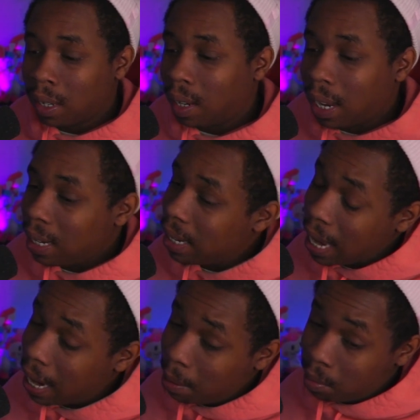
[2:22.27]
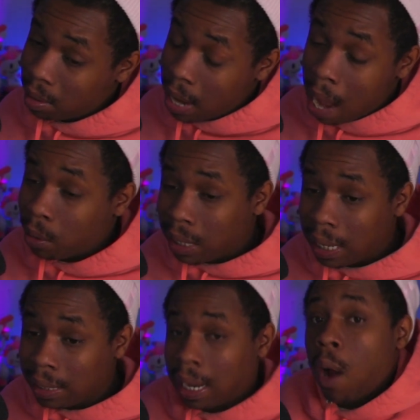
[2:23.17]
any games
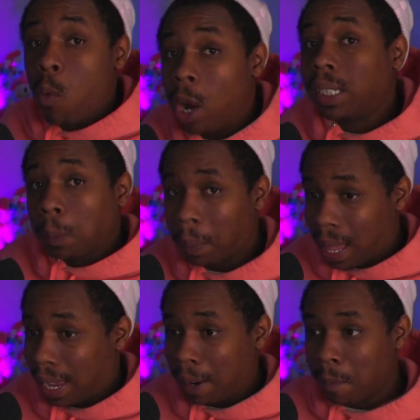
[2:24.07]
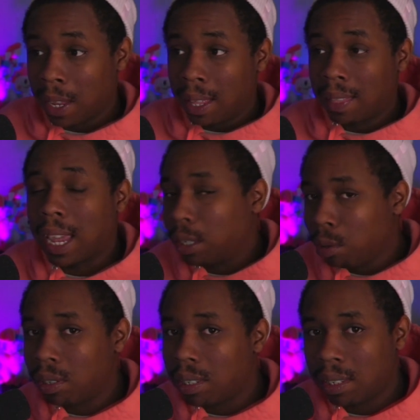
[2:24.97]
nowadays that I want to play that
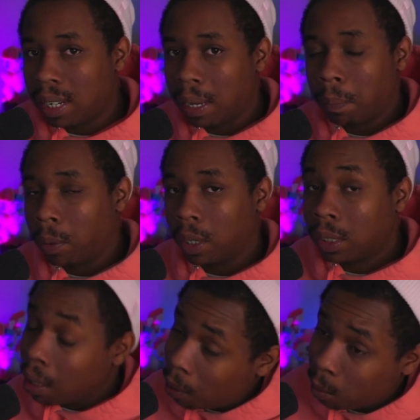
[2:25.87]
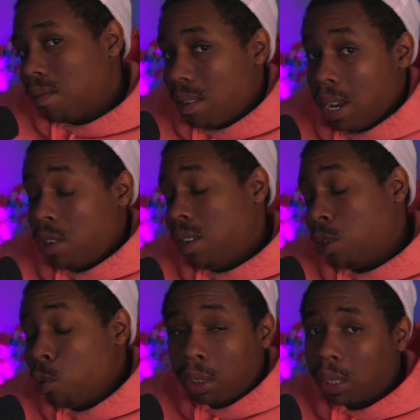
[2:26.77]
uses D-input, so it
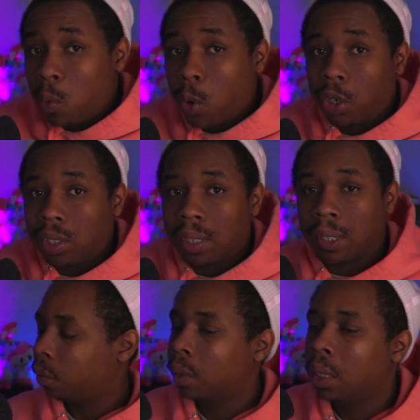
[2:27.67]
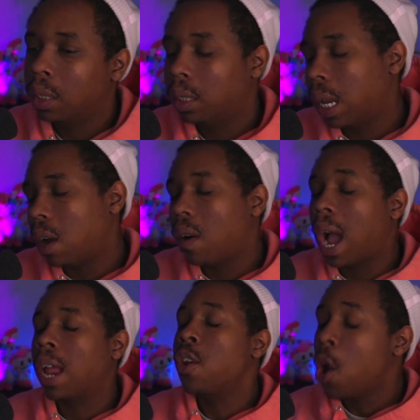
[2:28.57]
usually works. Now,
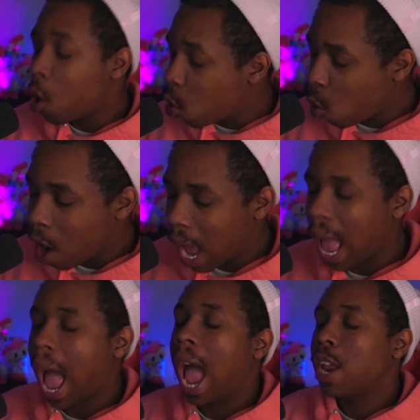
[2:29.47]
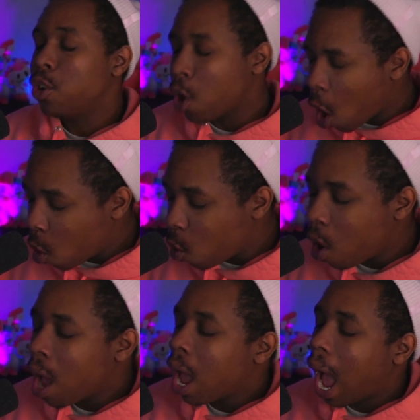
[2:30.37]
I know
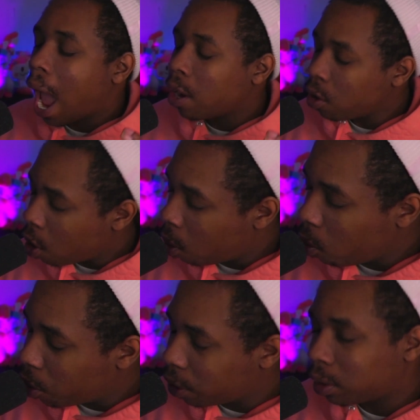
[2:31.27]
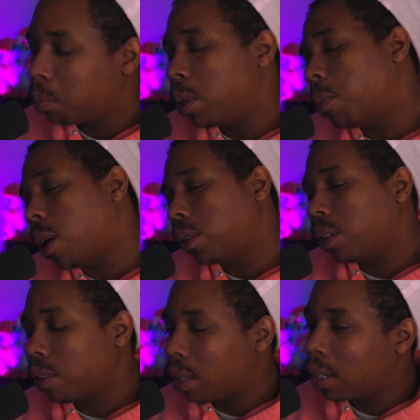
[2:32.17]
there are some people out there
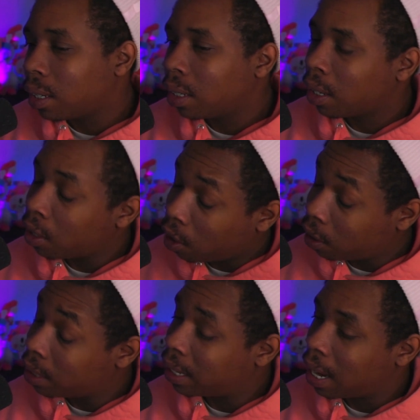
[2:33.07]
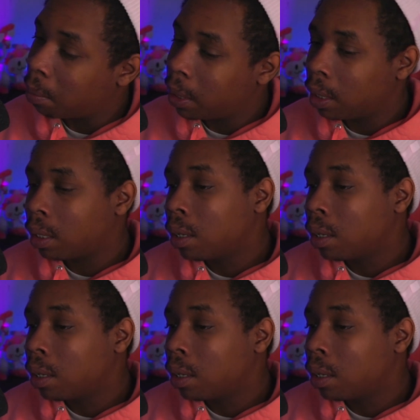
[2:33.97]
thinking and that are gonna comment,